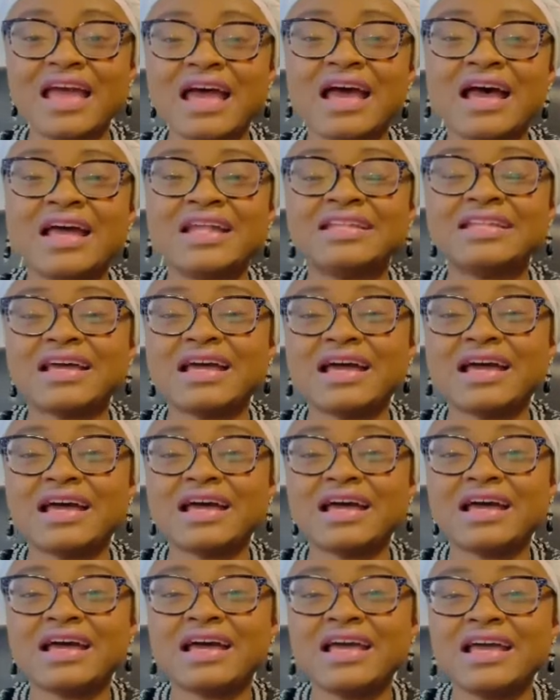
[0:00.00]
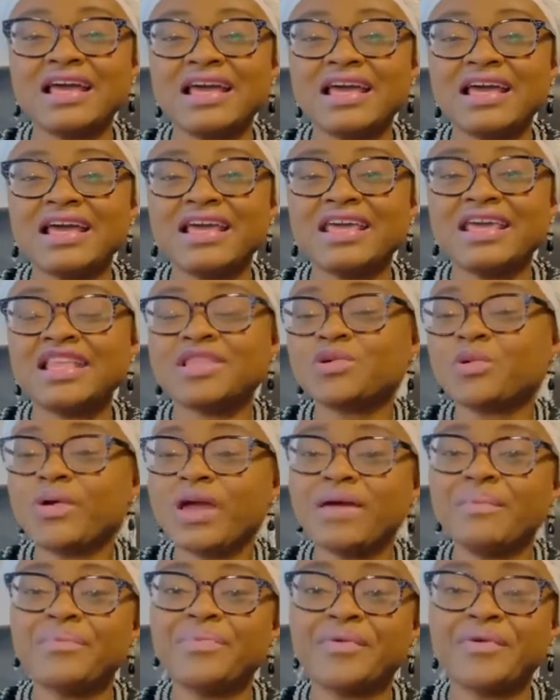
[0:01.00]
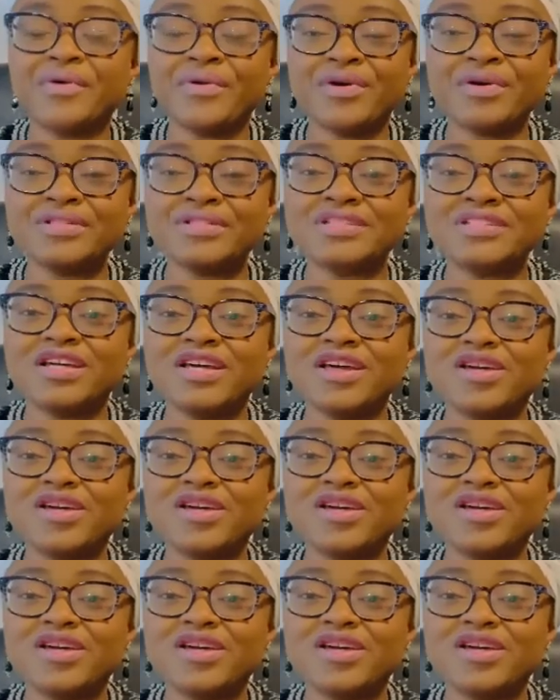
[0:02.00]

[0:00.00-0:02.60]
and it's quite broad.